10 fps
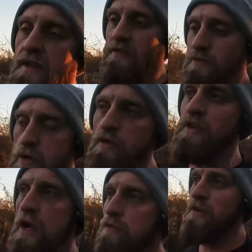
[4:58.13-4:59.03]
If it's a
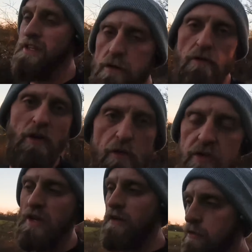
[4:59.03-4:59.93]
recovery day run, it's a
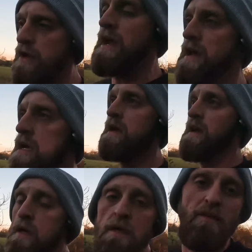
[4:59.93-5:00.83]
recovery day run.
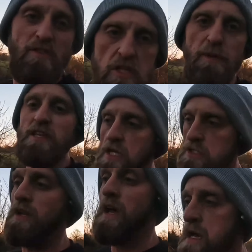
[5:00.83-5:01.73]
If it's a speed
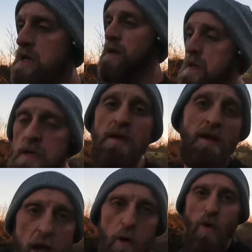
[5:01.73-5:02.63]
session,
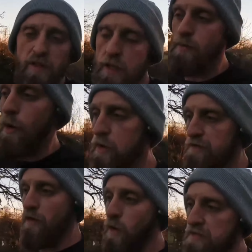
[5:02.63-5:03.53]
I'll wear the appropriate
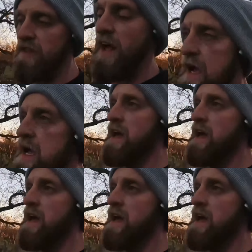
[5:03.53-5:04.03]
footwear for that.